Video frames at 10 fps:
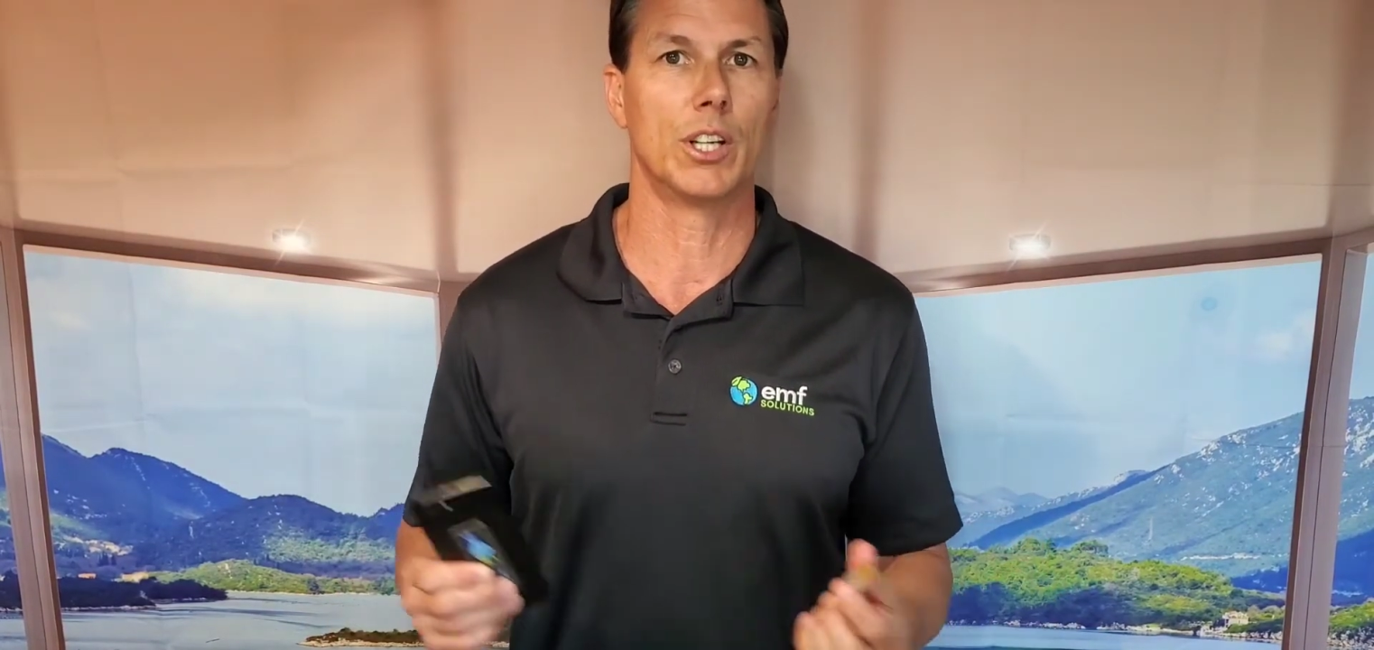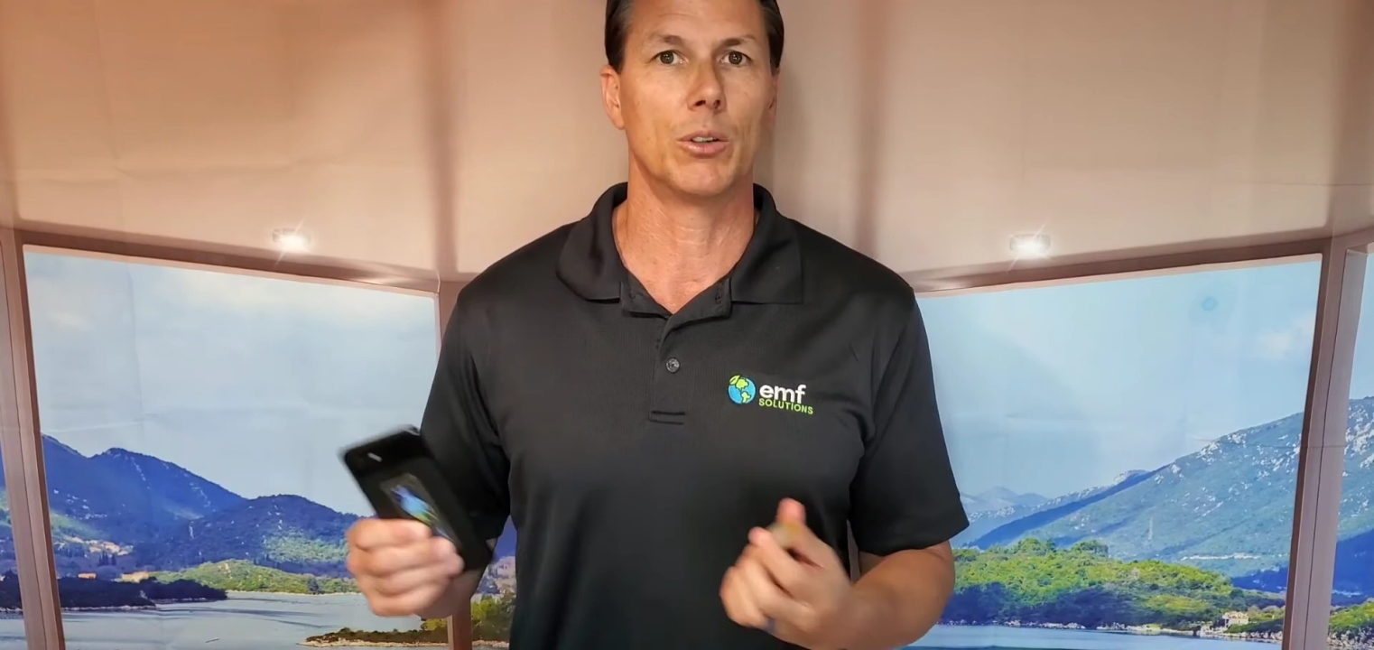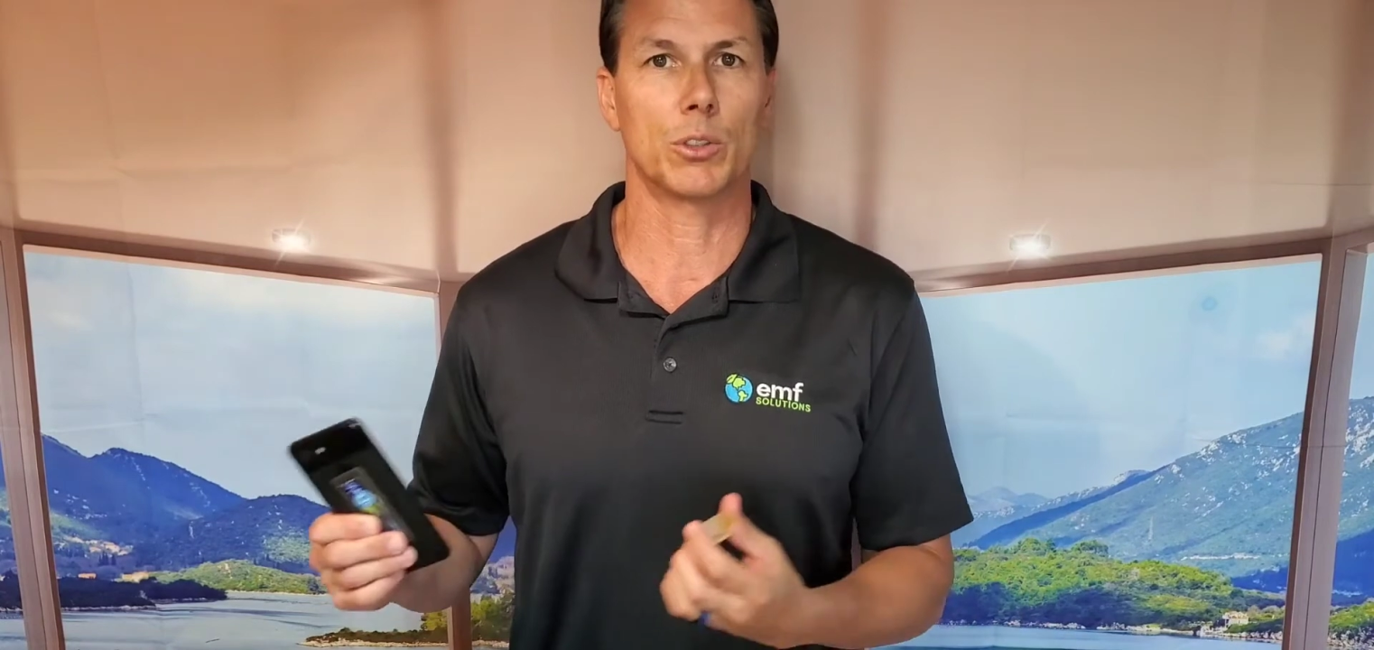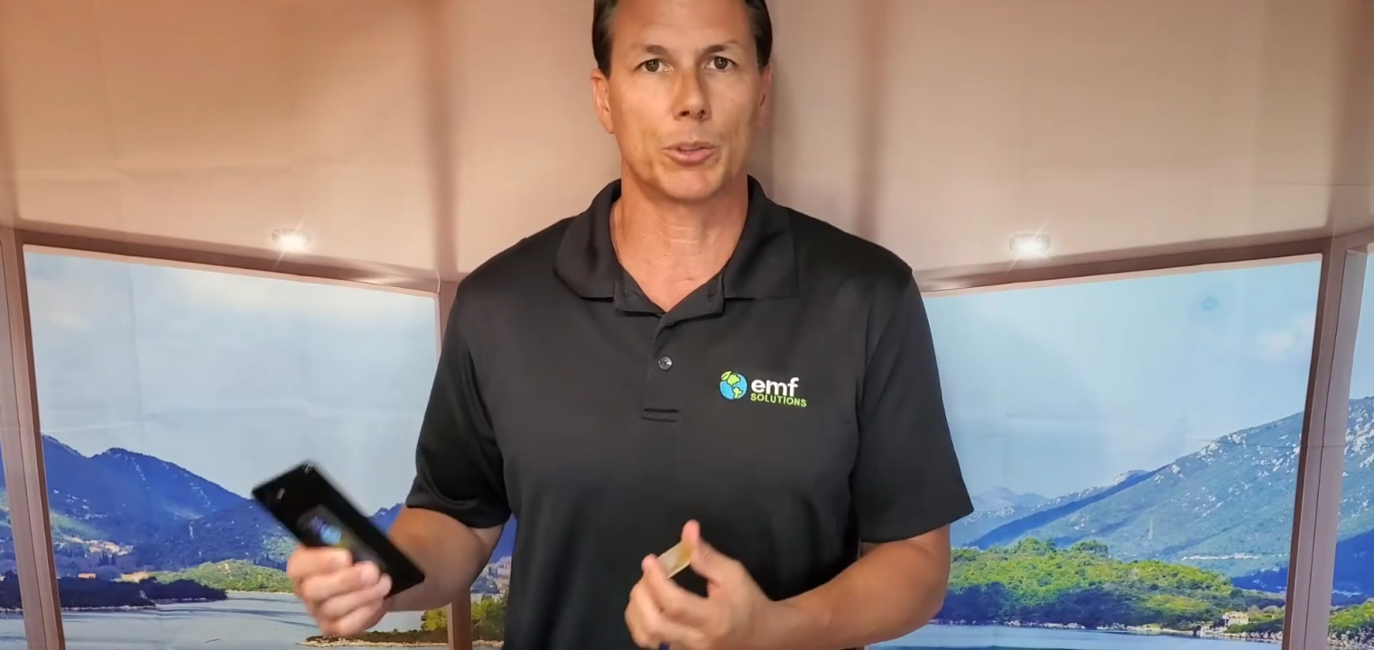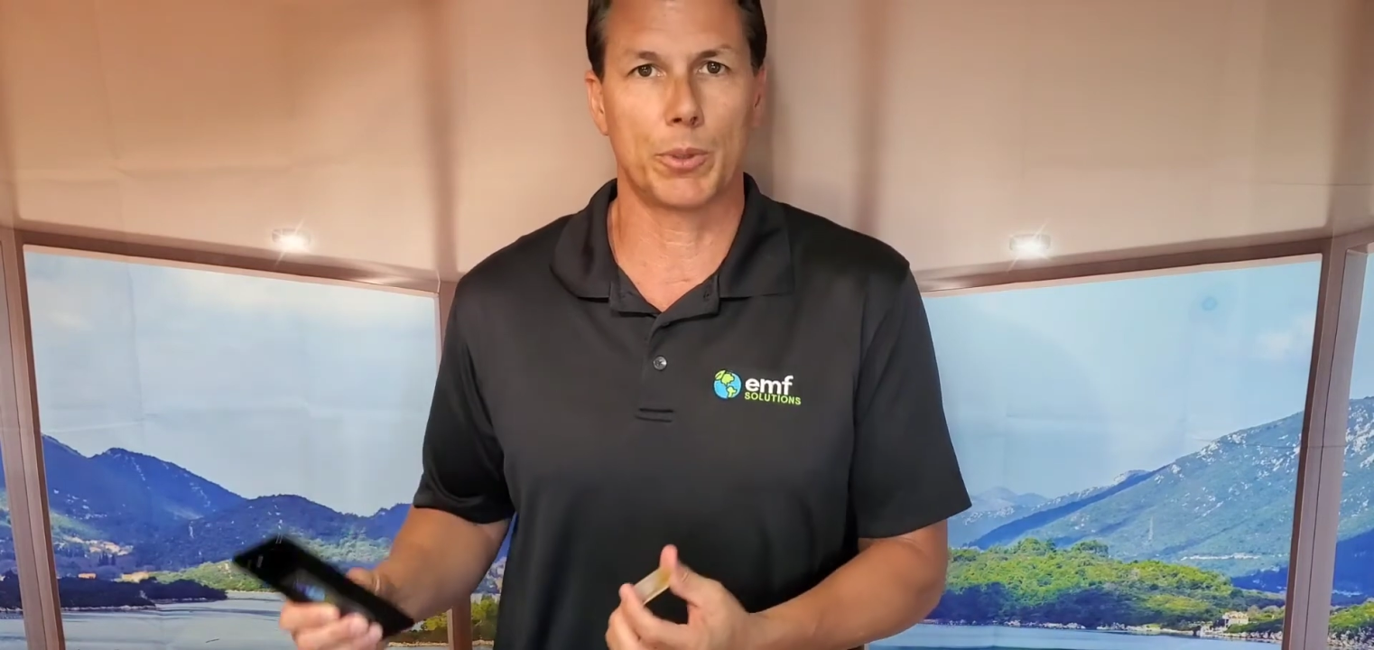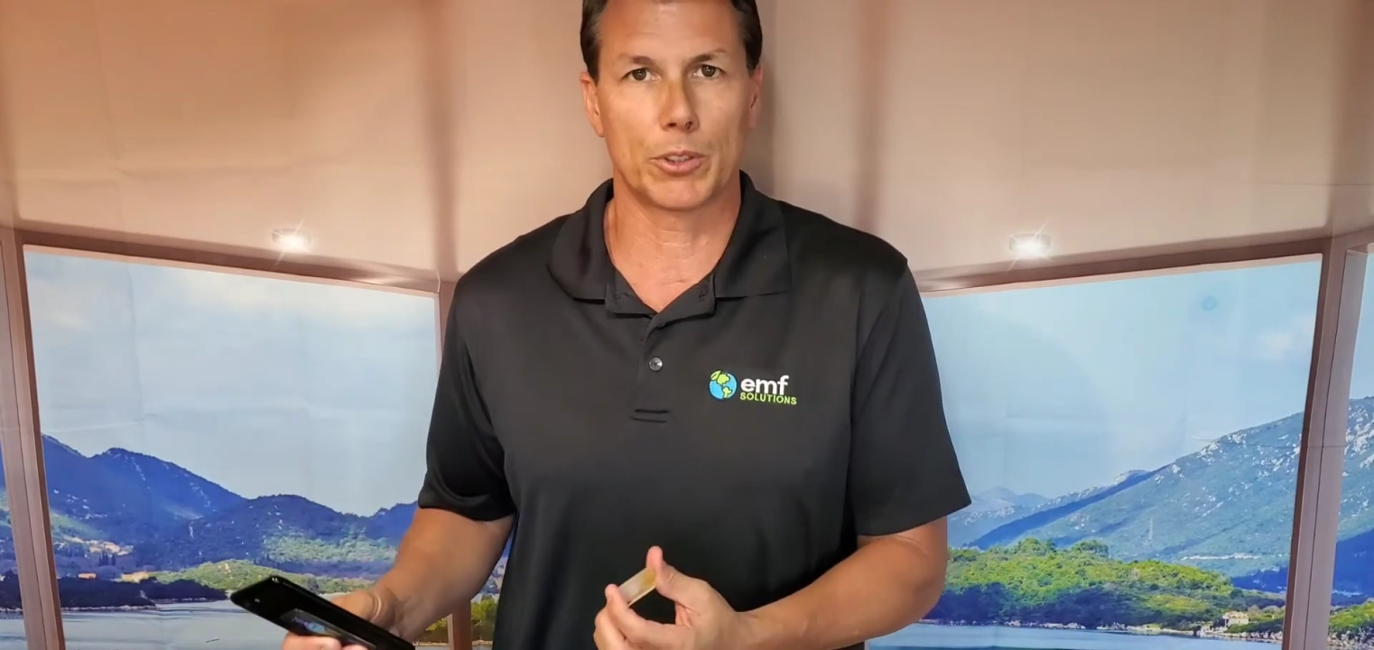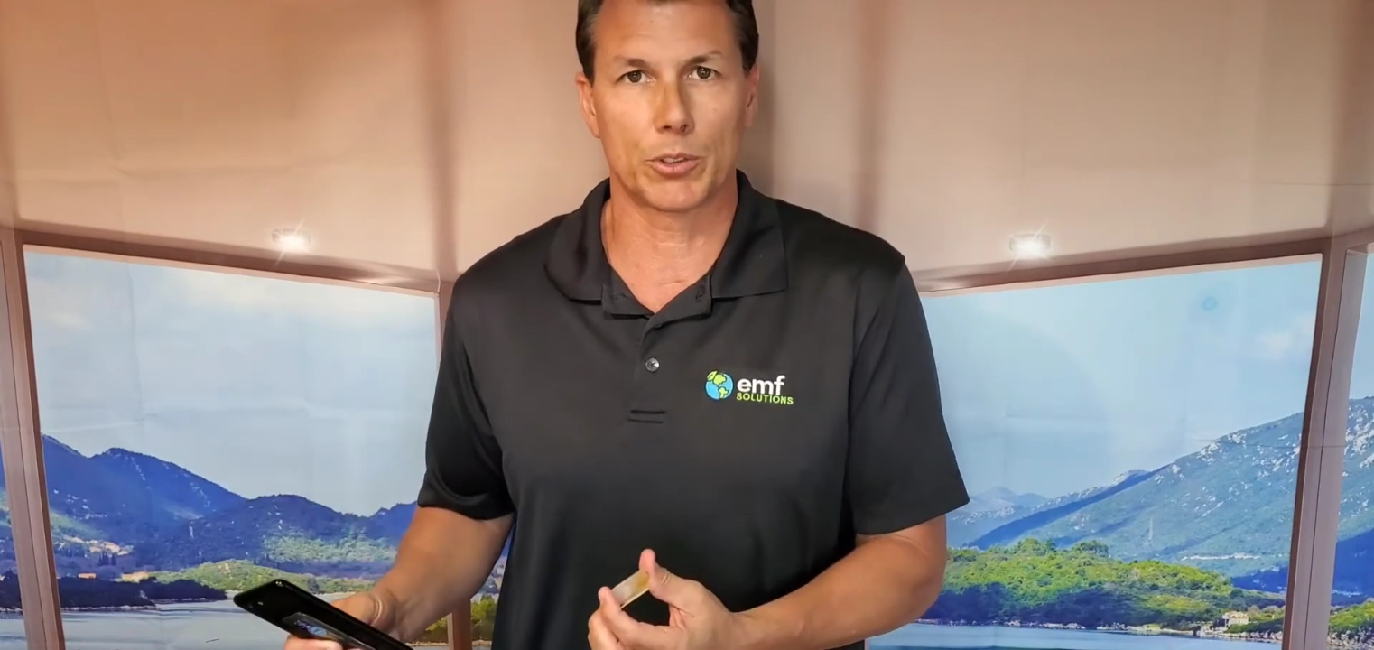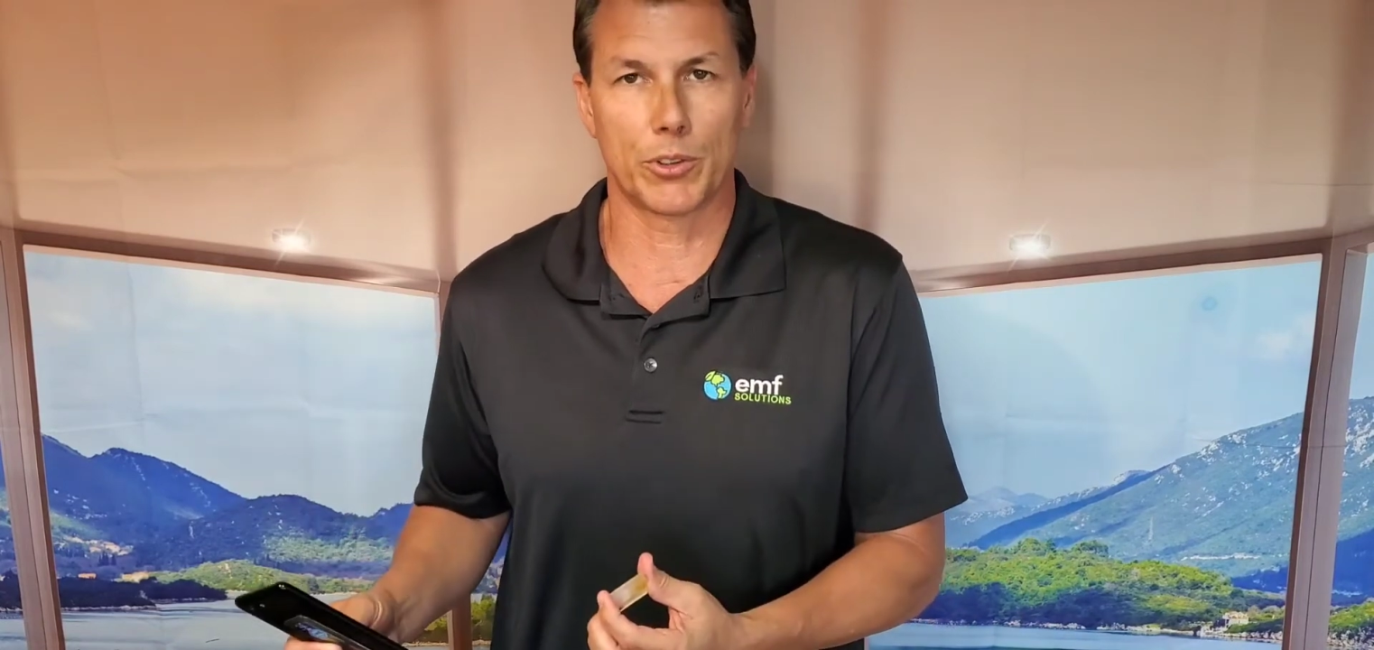or spiritual